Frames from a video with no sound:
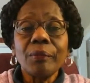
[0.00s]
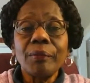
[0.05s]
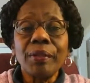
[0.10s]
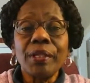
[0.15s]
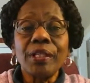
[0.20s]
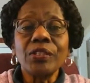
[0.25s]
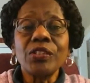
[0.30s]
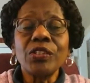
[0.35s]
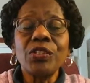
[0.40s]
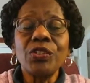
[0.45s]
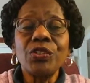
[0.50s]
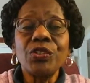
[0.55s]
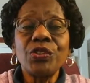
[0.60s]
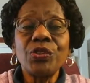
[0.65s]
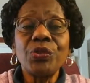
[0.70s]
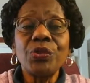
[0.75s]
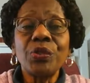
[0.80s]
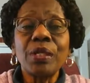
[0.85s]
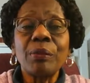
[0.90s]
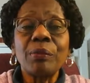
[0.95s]
because he
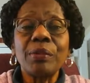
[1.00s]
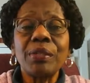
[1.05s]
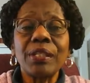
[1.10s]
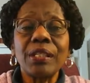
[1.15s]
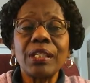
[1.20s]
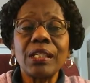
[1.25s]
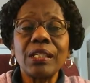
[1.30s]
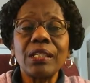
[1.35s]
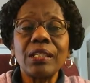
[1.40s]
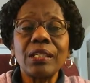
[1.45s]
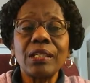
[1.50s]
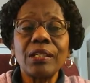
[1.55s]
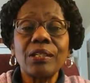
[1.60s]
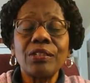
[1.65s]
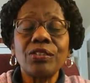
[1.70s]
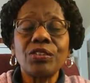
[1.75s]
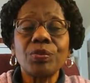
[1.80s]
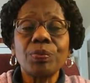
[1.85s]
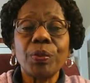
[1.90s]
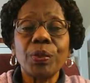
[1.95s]
knew that within
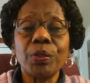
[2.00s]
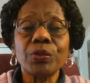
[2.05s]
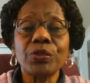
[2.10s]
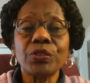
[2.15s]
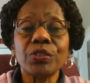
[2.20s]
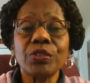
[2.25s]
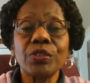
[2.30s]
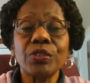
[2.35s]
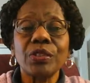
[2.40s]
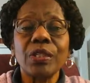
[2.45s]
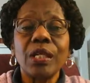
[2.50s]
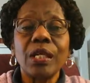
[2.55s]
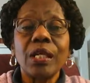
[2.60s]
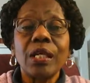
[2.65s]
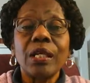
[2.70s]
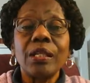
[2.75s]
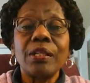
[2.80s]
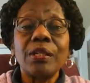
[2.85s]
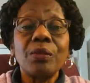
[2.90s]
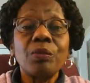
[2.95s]
each person
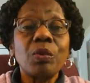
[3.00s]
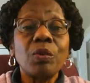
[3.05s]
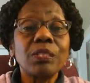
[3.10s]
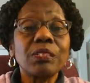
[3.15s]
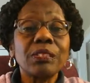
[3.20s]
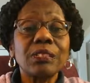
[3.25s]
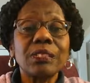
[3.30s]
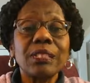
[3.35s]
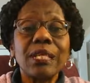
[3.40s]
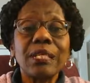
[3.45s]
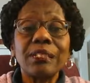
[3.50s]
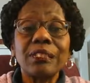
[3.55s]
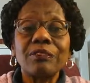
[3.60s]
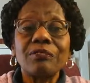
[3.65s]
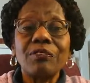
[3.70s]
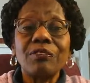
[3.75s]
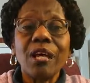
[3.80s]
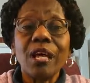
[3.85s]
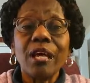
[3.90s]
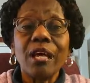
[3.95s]
there was that
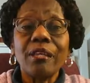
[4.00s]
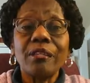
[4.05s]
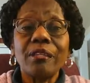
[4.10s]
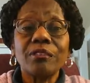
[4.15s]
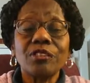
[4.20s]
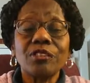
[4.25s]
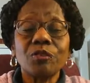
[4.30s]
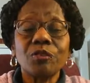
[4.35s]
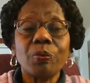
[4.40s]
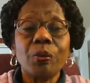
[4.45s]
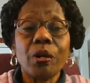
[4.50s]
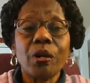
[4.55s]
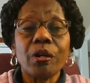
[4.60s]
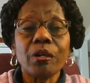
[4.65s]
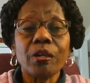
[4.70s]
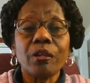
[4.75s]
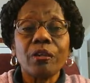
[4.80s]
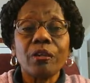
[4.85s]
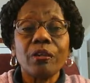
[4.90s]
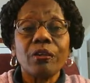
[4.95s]
divine
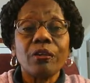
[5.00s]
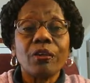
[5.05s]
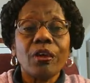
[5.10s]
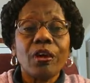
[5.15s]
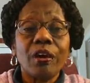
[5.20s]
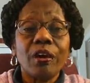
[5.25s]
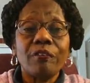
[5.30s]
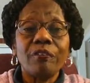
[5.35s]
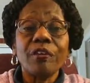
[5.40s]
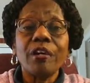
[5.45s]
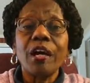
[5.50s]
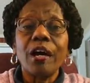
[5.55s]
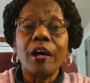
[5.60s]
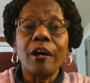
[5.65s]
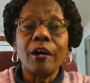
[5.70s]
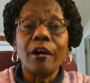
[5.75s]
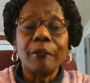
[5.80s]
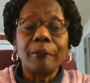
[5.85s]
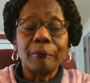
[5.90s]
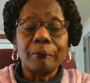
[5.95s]
spark of
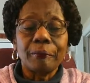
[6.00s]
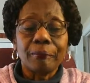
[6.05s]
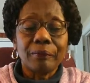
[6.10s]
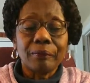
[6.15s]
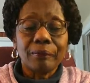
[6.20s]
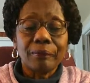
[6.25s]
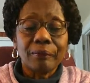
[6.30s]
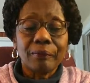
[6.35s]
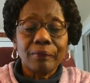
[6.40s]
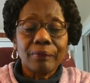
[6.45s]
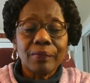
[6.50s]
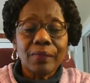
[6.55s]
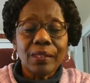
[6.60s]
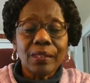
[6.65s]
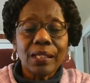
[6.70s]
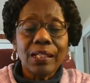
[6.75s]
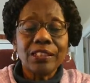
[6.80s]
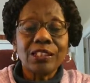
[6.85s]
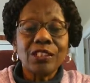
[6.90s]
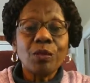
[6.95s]
God.
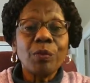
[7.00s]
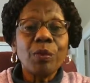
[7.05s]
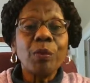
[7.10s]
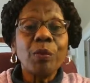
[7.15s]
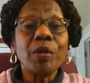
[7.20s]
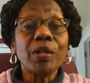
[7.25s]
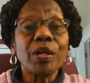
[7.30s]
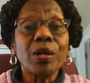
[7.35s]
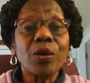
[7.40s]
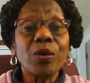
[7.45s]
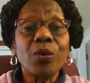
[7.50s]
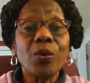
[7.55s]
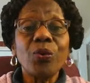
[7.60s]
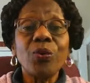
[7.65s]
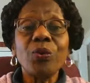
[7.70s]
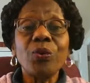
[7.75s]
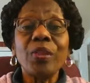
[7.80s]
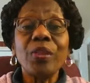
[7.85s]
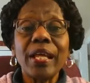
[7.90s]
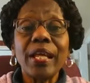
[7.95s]
And so we want to
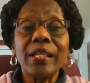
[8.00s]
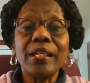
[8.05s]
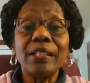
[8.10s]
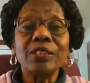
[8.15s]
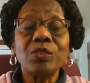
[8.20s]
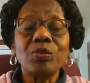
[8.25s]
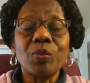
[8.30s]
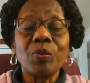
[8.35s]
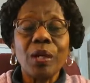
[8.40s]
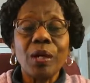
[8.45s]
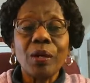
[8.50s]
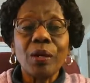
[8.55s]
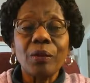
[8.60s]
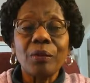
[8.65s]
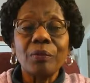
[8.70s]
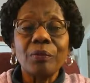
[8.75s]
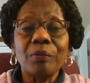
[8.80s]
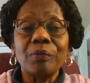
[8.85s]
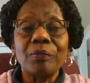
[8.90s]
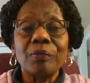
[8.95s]
hold that as
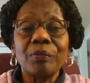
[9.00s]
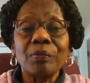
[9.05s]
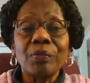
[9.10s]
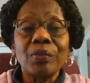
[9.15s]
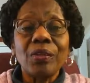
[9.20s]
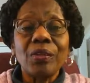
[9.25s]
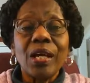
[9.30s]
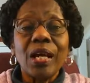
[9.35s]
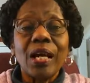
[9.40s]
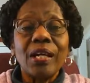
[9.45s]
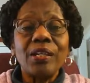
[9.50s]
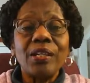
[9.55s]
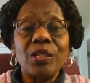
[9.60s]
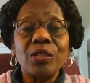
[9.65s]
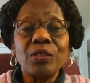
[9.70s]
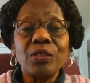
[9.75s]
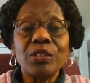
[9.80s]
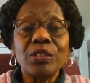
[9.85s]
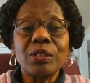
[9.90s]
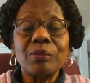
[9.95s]
well. I
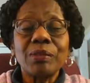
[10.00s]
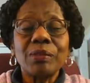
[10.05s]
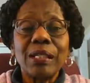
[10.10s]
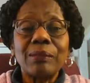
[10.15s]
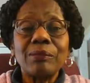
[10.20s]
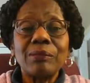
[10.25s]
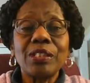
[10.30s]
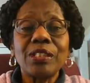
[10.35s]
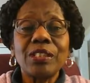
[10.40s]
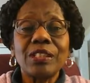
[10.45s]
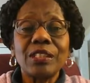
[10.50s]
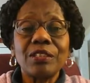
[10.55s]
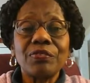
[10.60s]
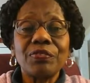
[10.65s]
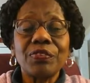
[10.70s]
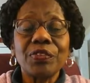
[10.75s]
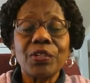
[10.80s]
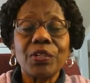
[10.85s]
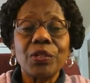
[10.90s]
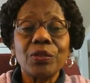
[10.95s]
know sometimes it's
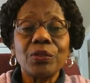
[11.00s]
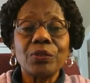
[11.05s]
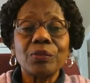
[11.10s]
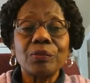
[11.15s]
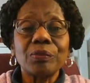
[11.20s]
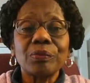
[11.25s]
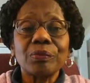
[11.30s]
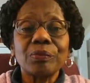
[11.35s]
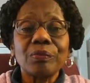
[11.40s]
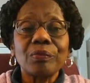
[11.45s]
difficult,